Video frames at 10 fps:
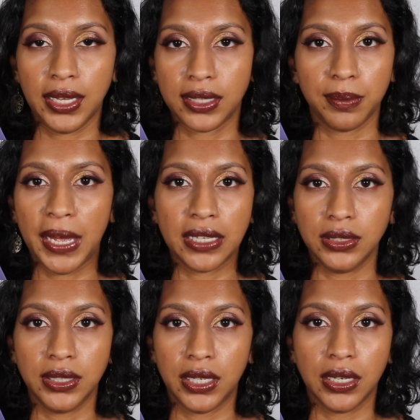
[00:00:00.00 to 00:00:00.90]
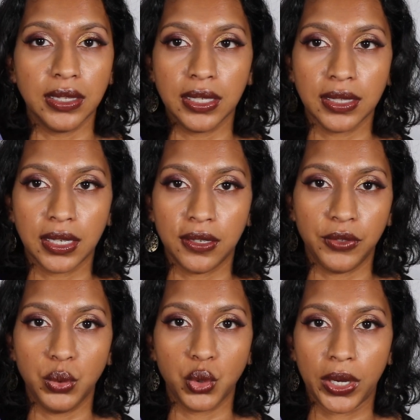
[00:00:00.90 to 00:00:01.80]
like the palette, and I think that if
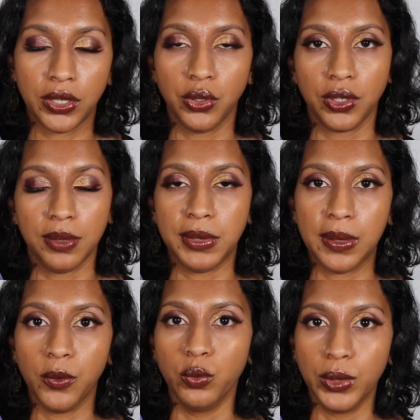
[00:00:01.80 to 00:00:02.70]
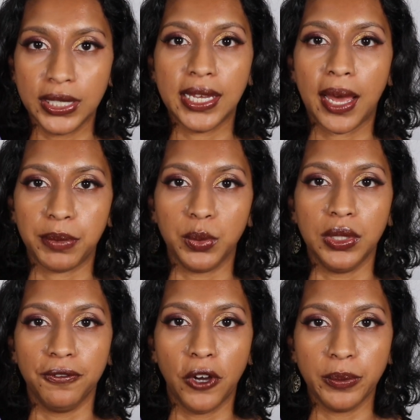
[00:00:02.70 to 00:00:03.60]
you try it, you're going to be really happy with
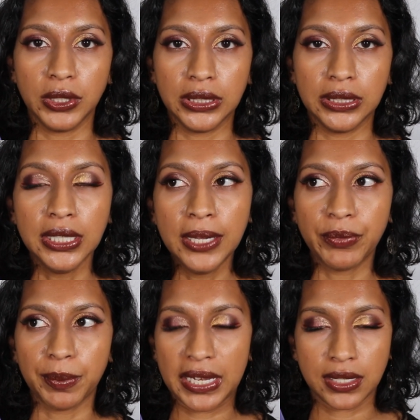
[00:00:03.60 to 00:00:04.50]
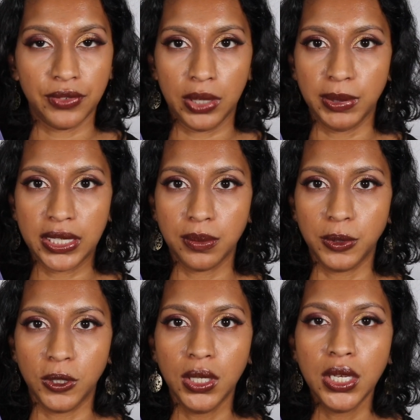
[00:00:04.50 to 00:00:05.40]
the formula. The mattes are very
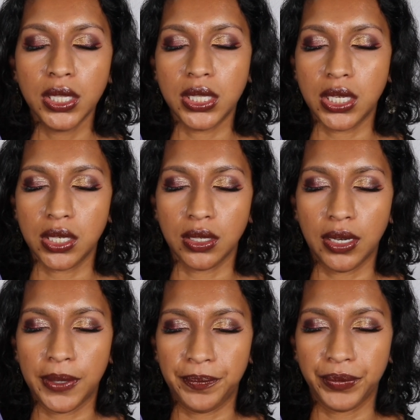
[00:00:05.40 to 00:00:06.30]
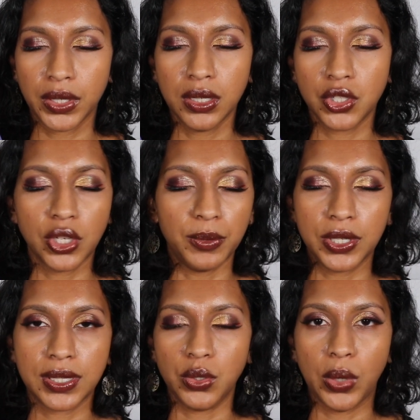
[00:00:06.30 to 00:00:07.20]
blendable. The
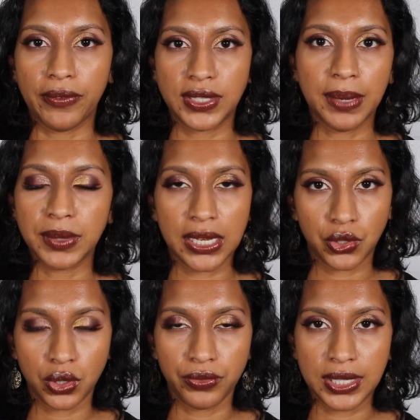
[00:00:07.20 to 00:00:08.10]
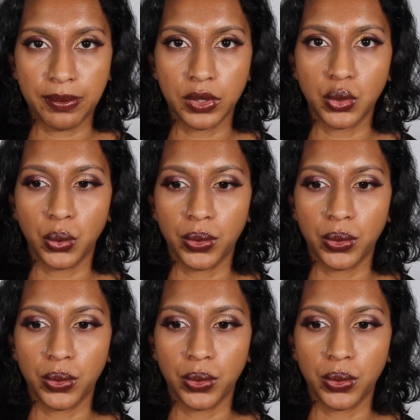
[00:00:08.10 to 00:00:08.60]
shimmers, you have some texture for some of the